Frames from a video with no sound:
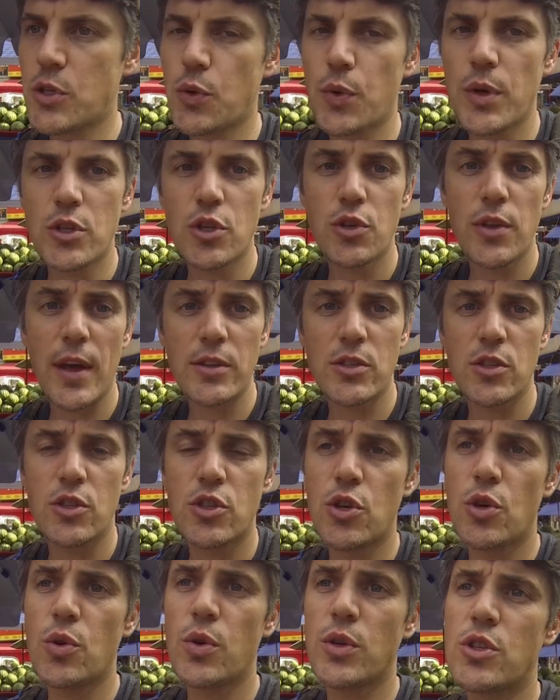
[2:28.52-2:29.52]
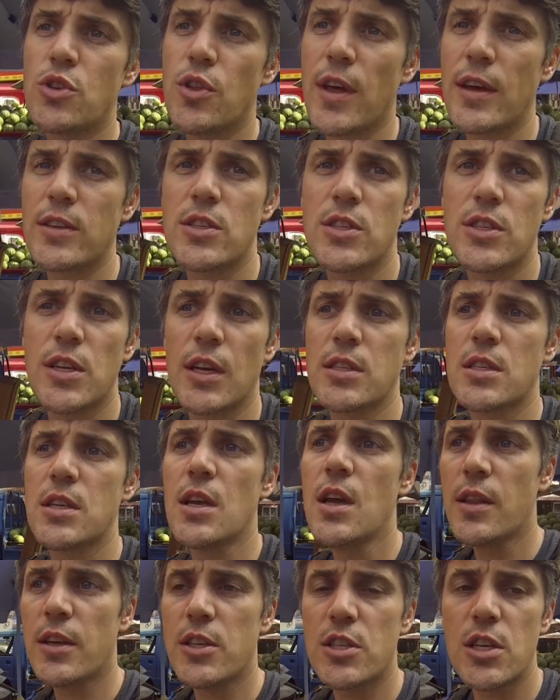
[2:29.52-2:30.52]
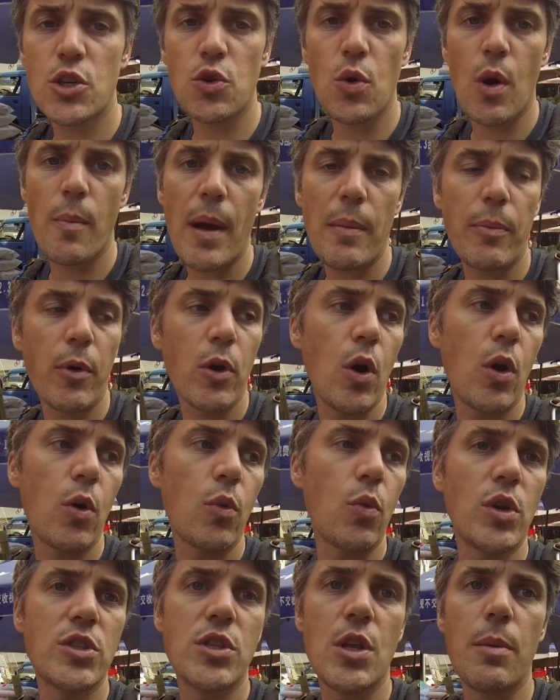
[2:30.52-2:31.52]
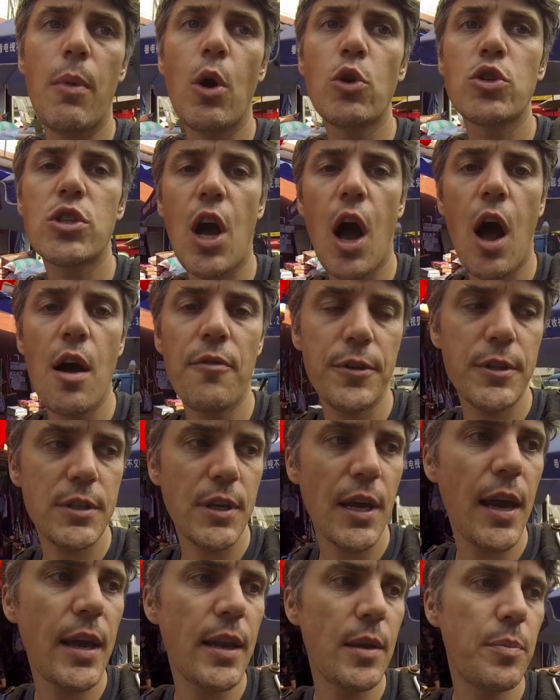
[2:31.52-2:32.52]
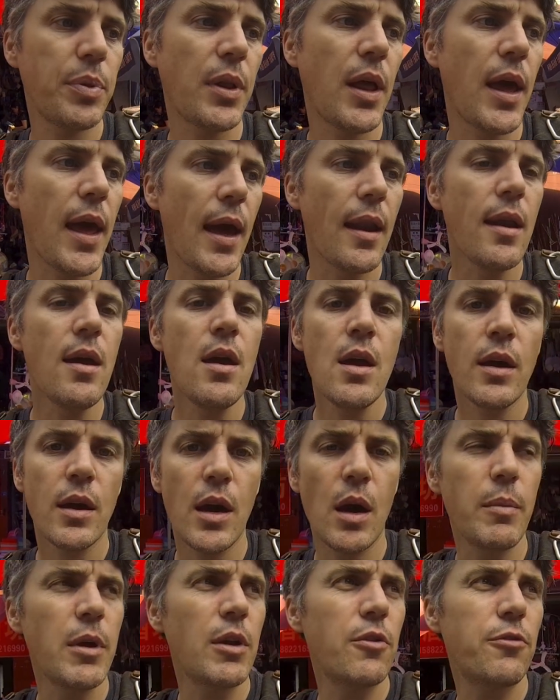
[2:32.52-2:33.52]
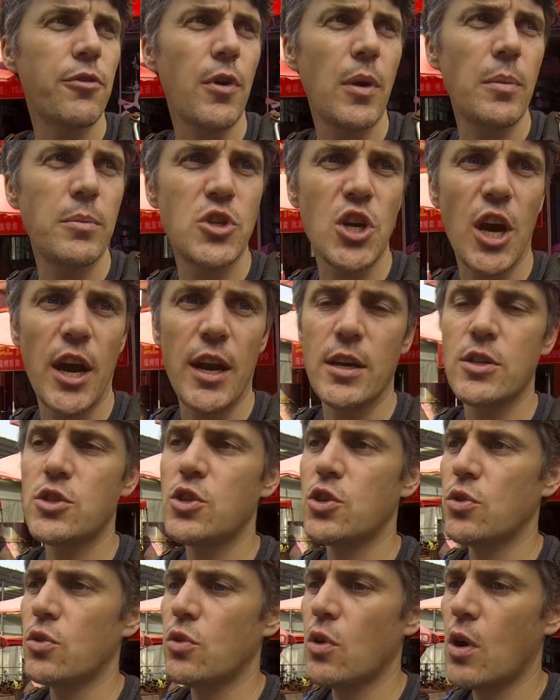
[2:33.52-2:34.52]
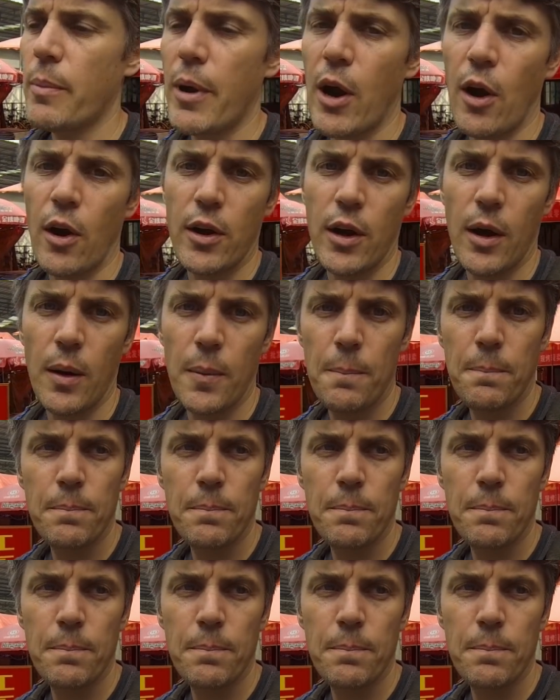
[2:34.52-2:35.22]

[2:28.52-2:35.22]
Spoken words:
between 2002 and 2006, the Sichuan peppercorn was the most confiscated plant coming from China to America.